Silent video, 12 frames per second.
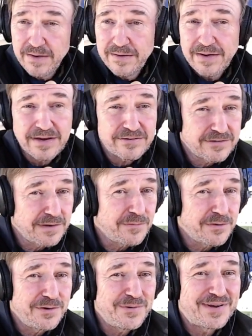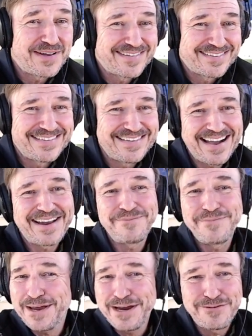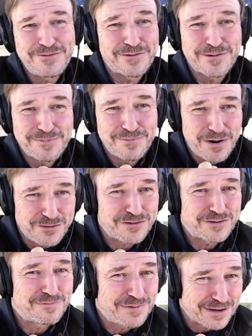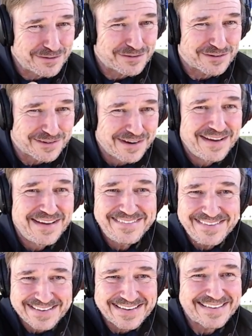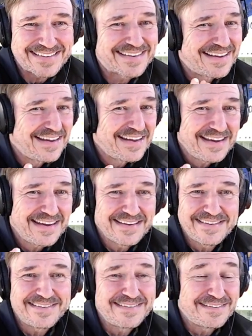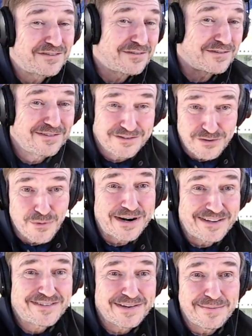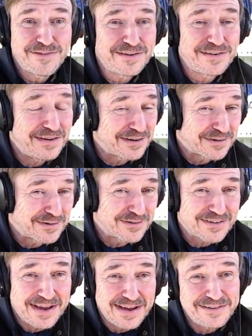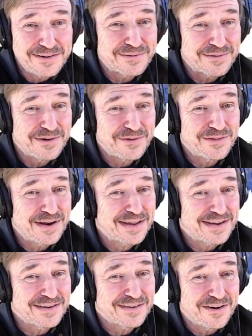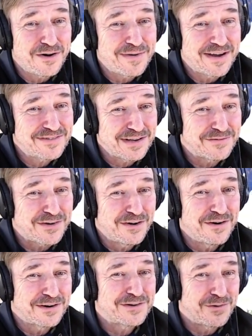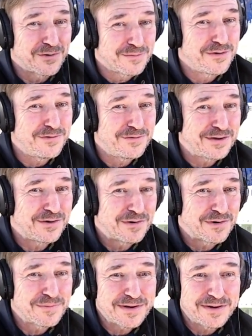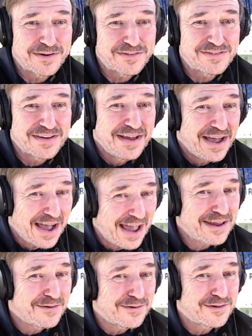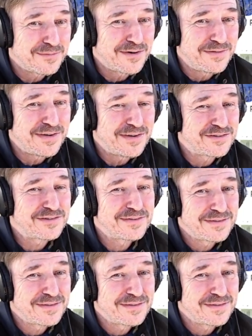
as someone who has not paid for a motion picture ticket in 20-something years, I don't know that I can call myself a hardcore moviegoer, because I go to the movies